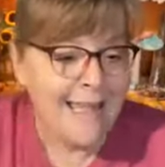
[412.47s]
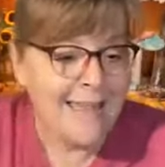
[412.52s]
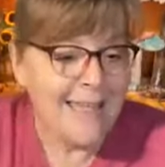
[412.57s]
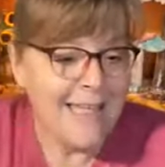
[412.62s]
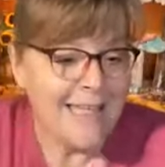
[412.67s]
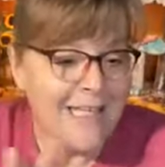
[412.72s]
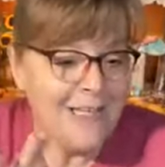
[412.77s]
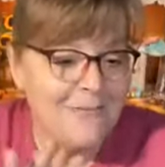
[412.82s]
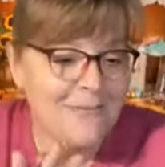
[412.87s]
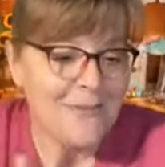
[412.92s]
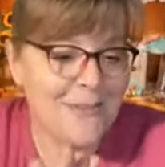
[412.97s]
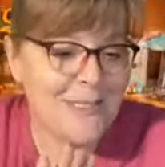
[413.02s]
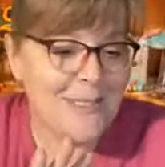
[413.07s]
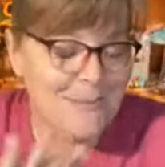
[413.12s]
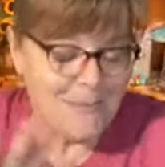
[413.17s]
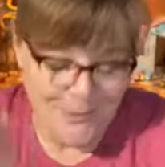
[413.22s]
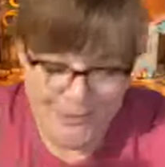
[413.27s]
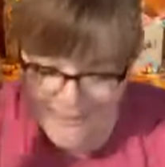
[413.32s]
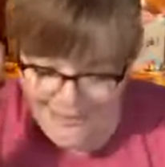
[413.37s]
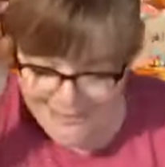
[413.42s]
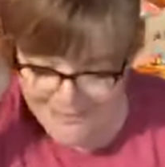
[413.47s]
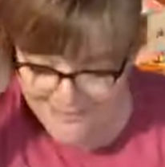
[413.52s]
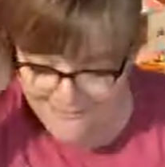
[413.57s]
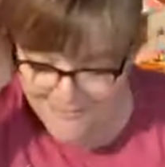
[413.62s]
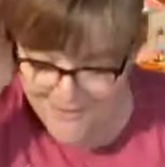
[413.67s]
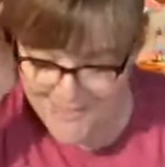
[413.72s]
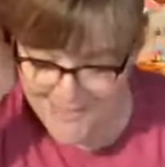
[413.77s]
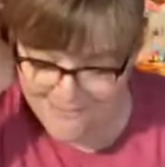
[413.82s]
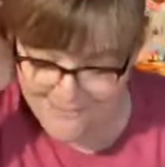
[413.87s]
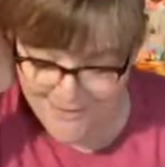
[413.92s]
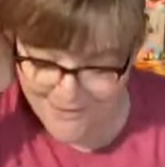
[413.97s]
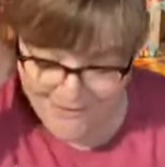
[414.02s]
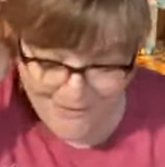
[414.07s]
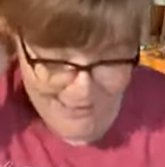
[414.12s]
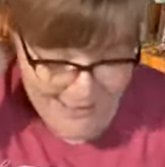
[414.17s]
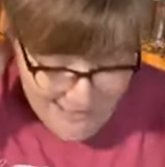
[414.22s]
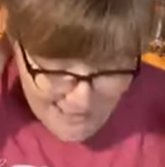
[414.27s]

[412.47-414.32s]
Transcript: Thank you for sprinkling, Miss Mary.